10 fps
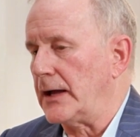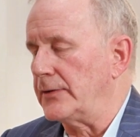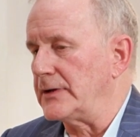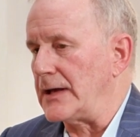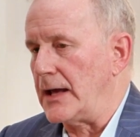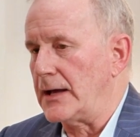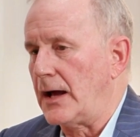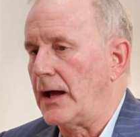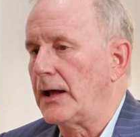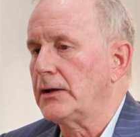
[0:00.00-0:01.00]
and the
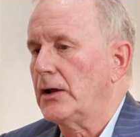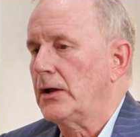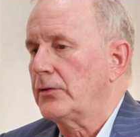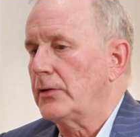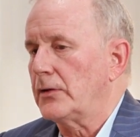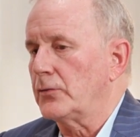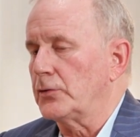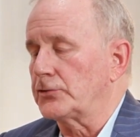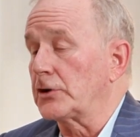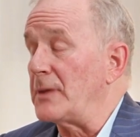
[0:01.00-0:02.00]
AI,
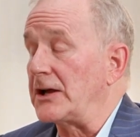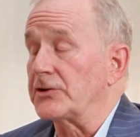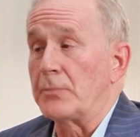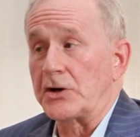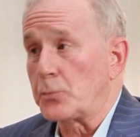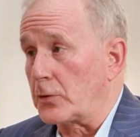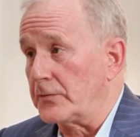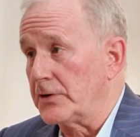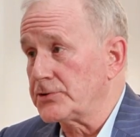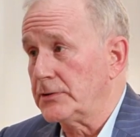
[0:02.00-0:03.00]
it's going to make us much more
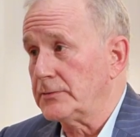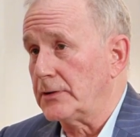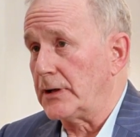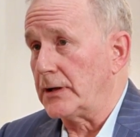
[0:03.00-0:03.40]
efficient.